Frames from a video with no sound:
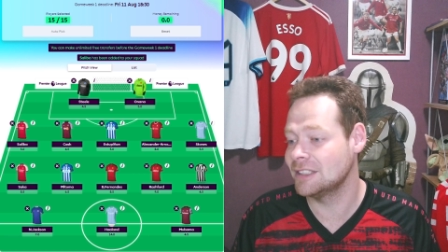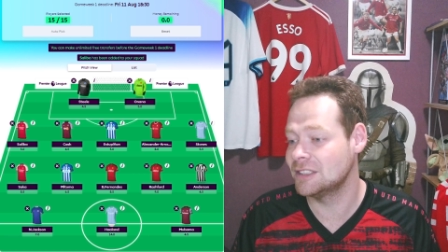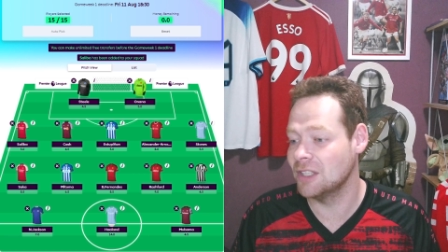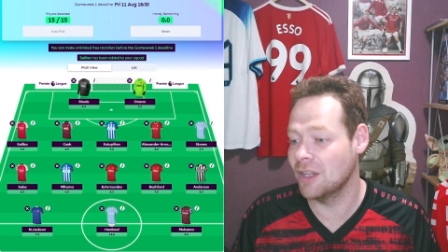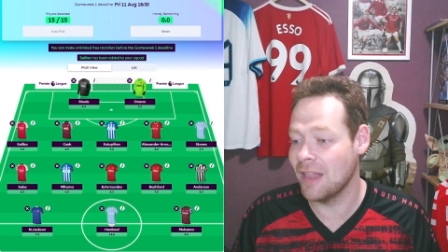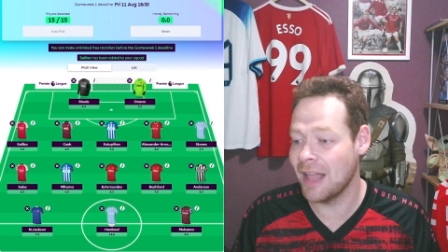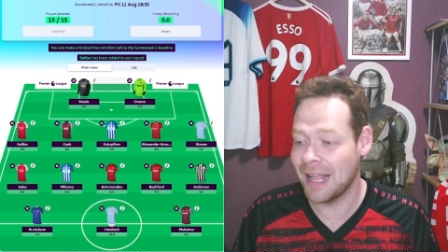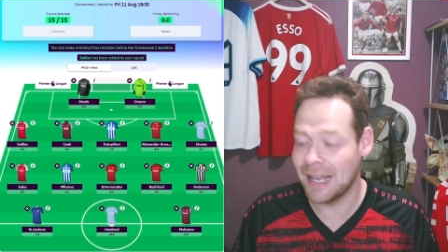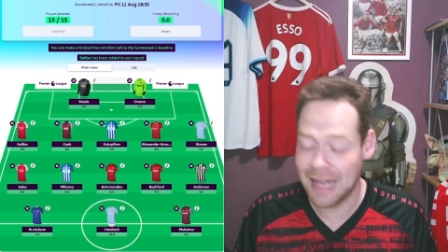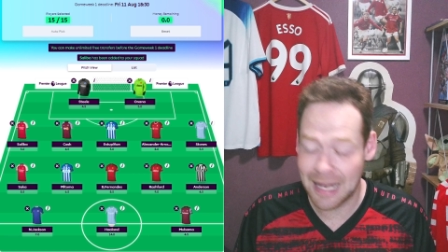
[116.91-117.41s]
So
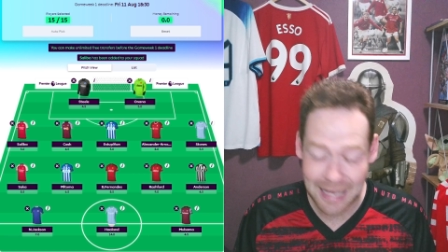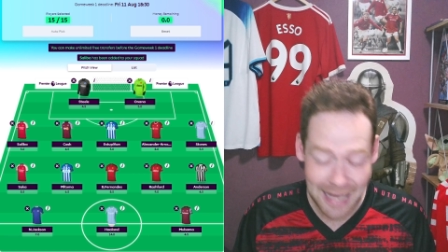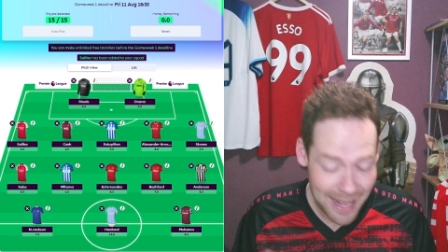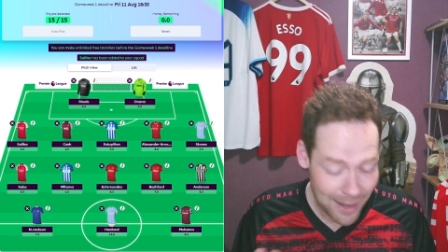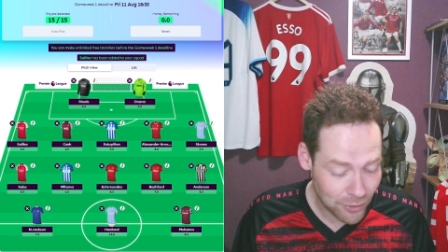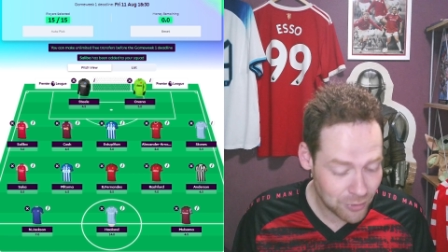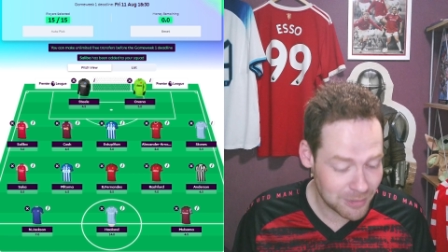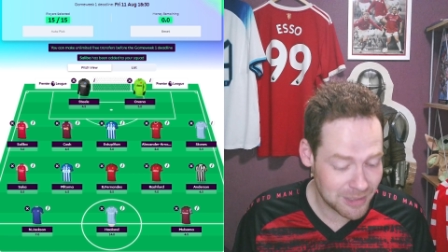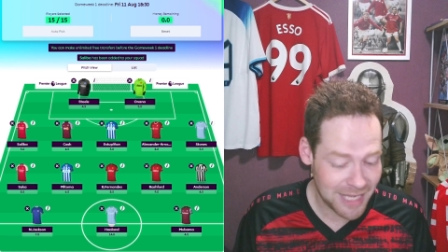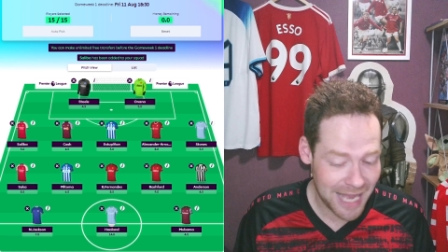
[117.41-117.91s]
that
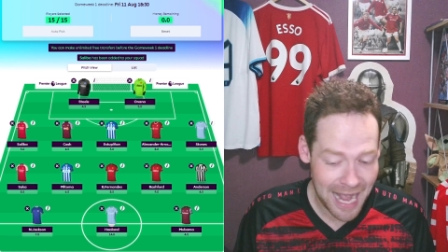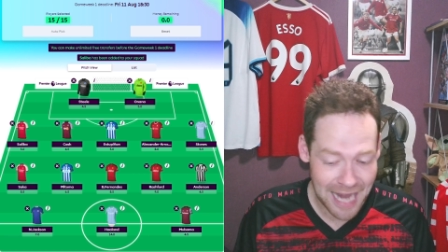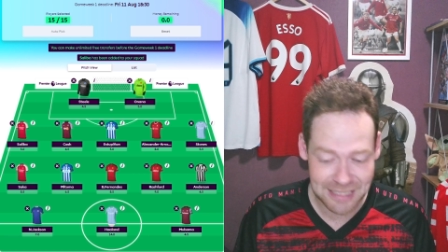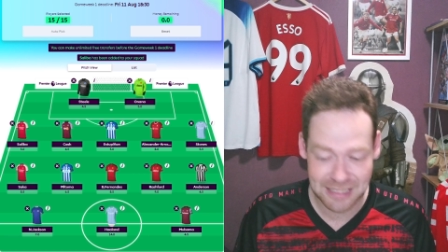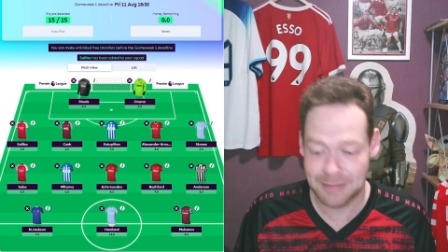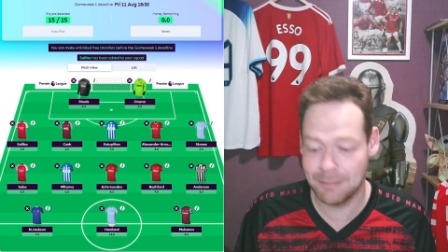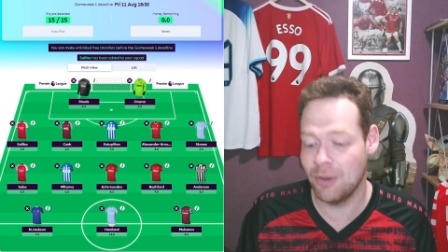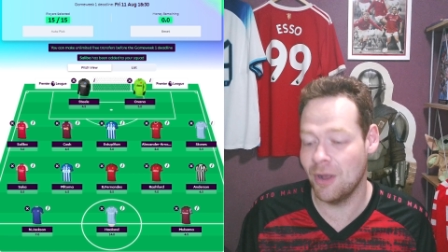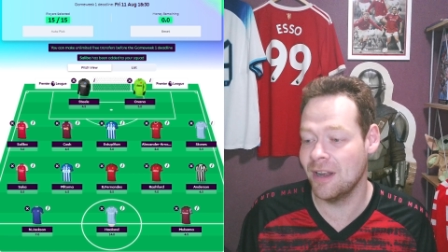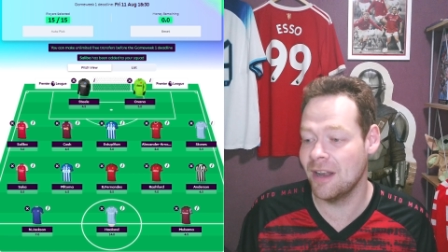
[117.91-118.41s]
allows me to
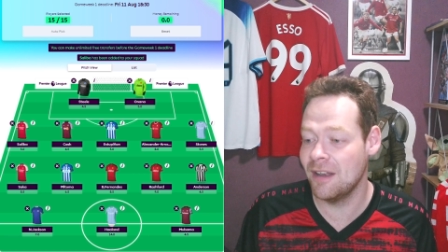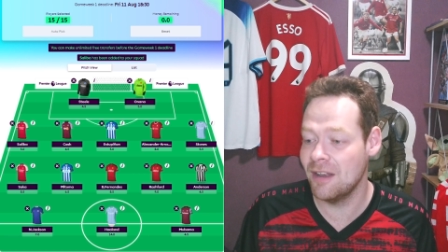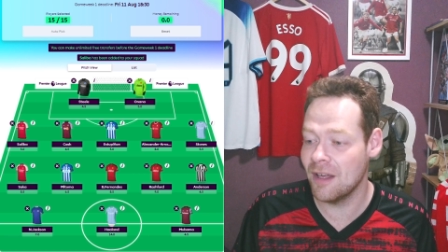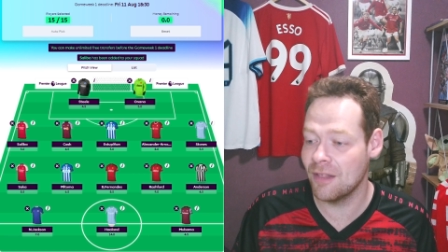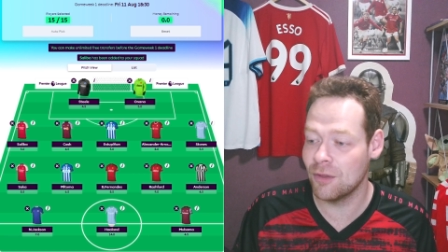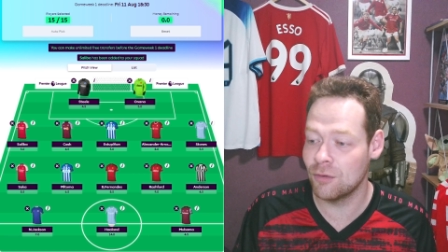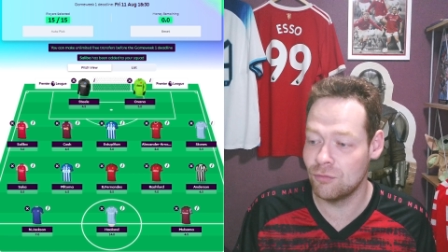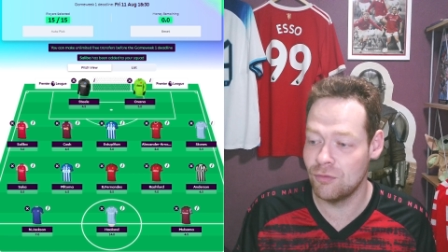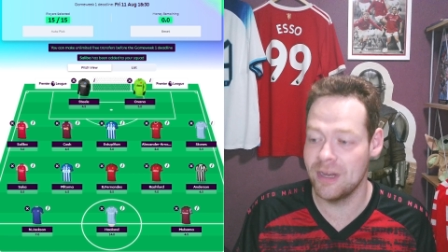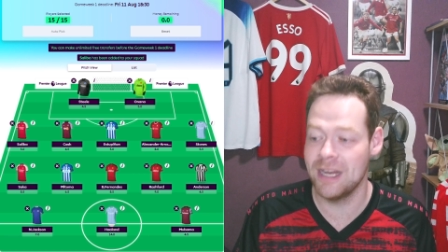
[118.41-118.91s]
actually put in
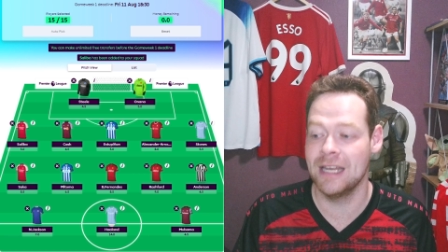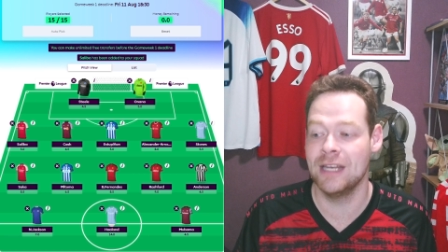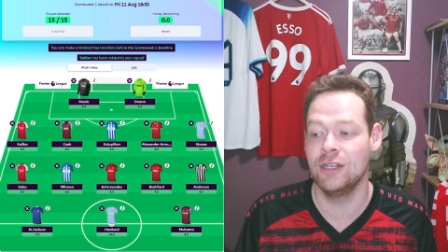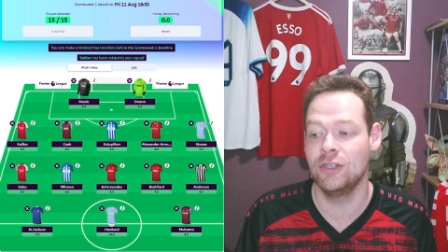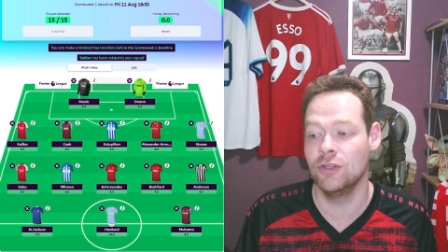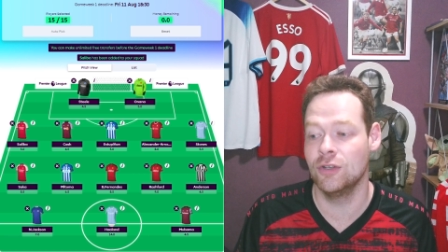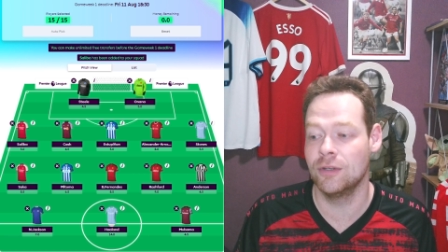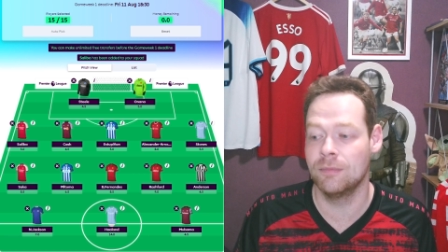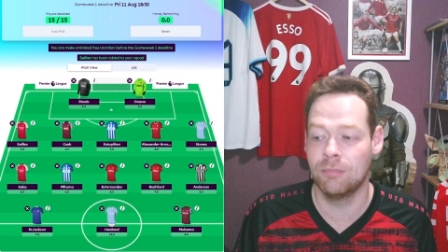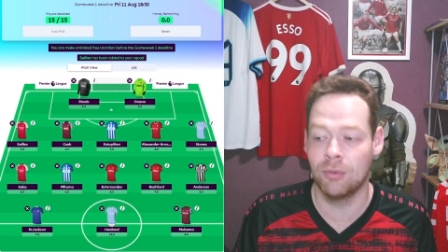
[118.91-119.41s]
another really
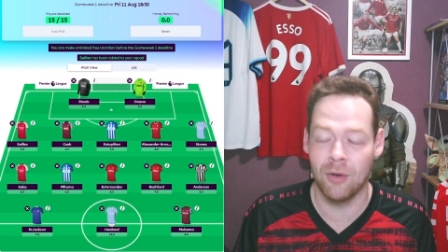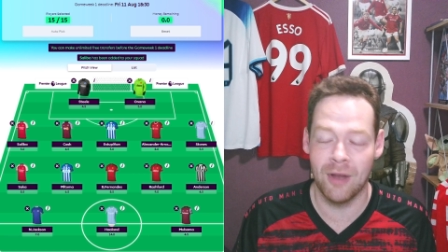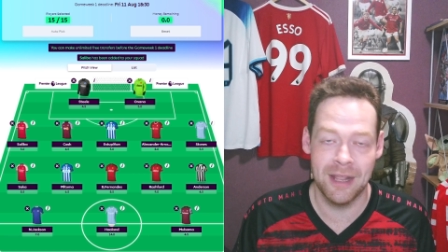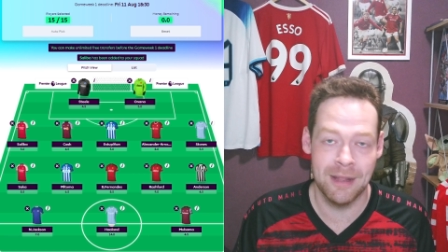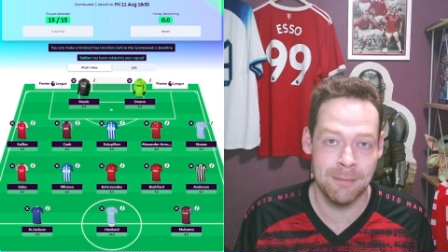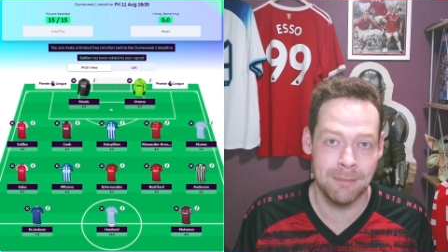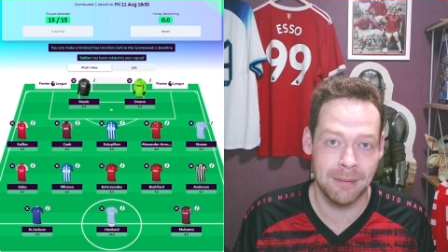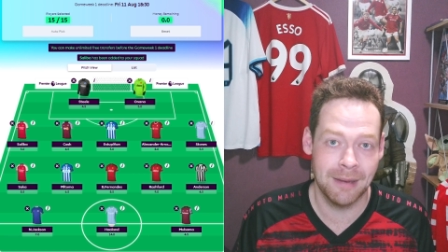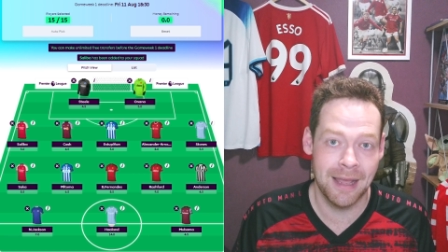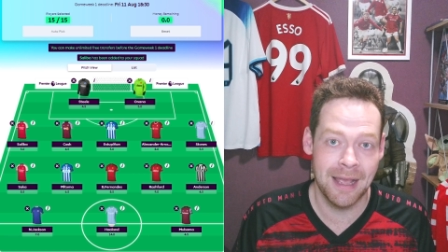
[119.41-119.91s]
good
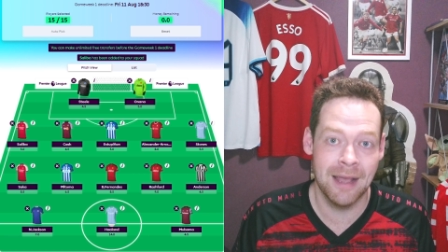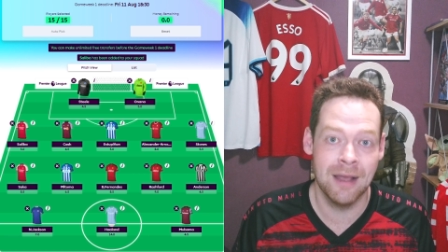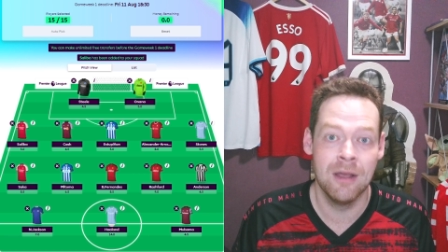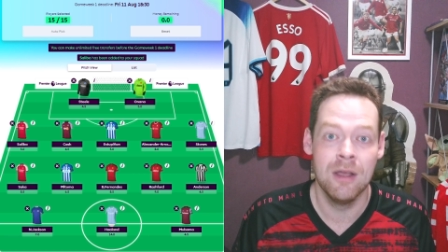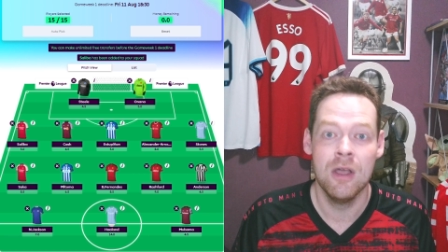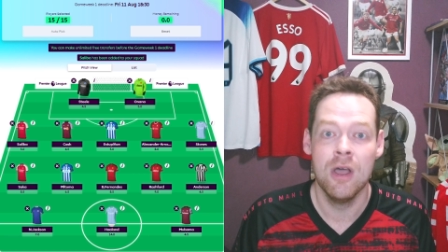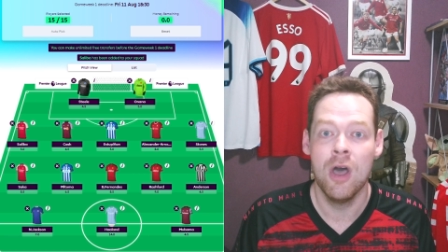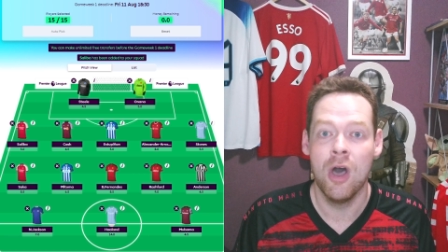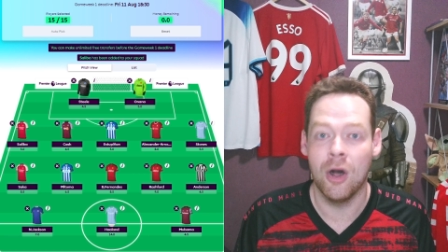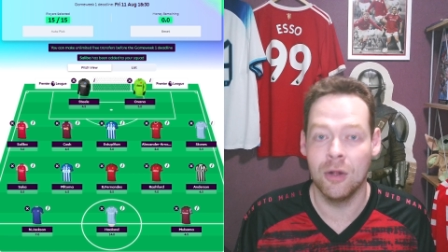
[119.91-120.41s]
Brighton player
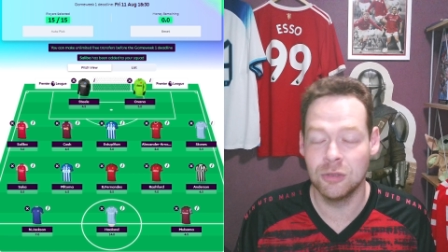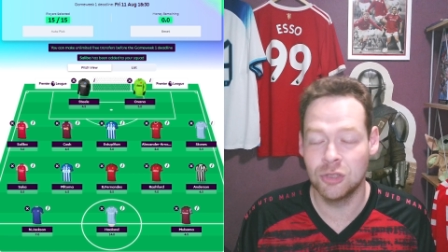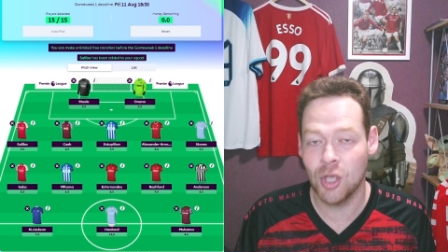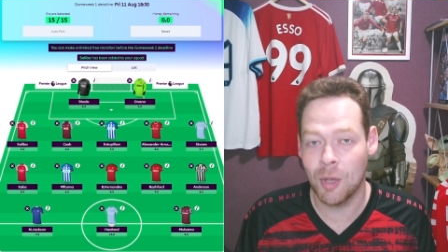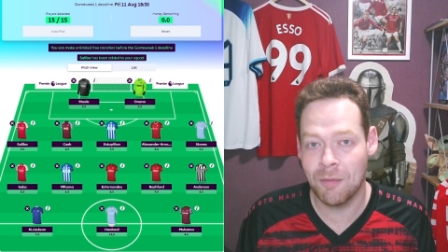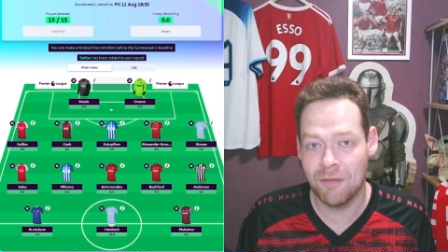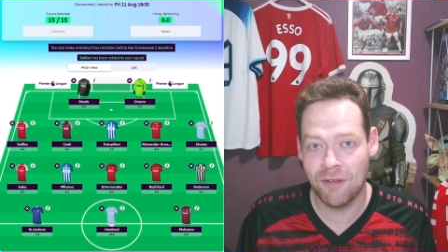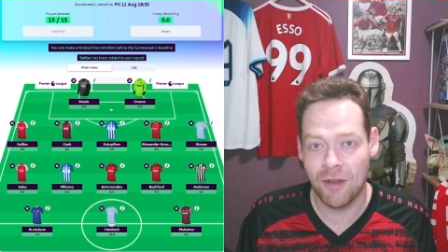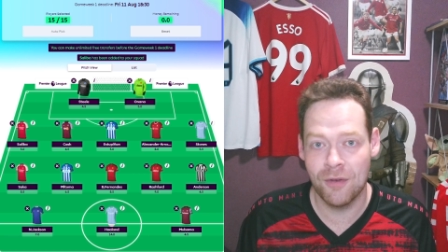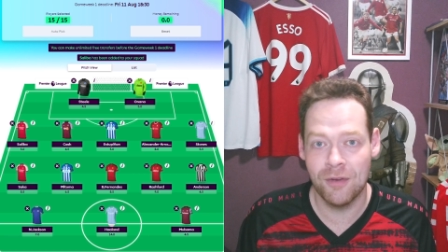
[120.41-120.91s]
on
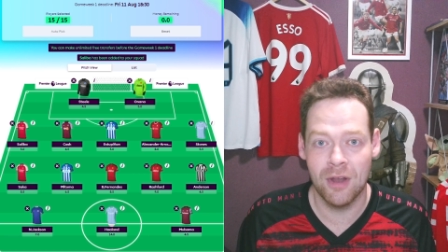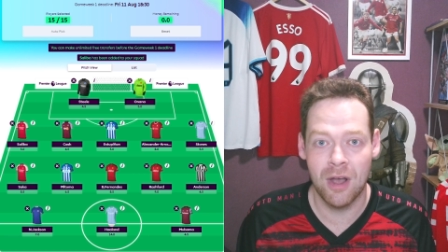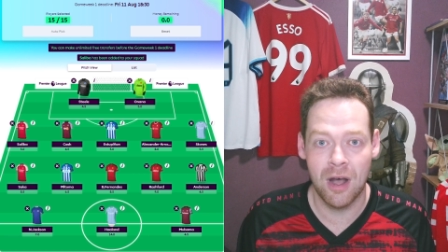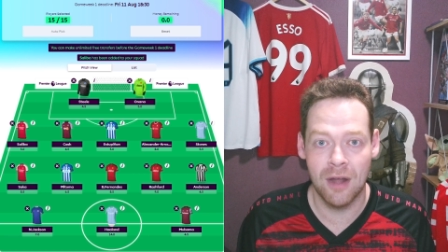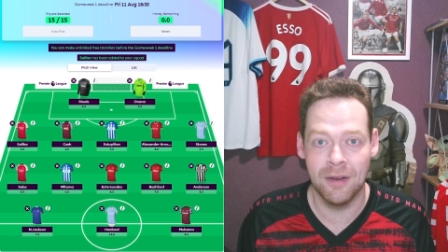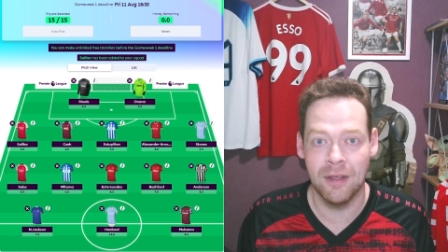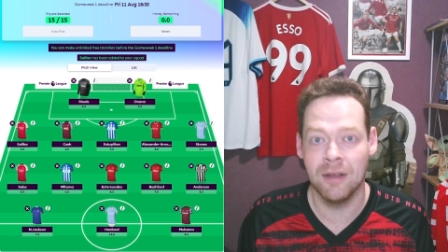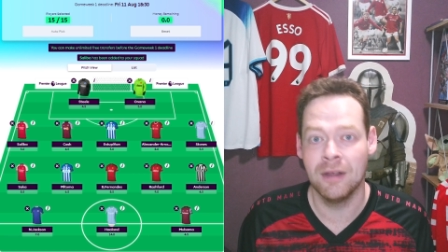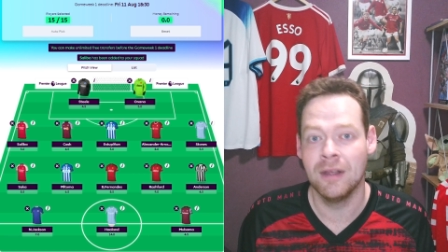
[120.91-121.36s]
top of Onana.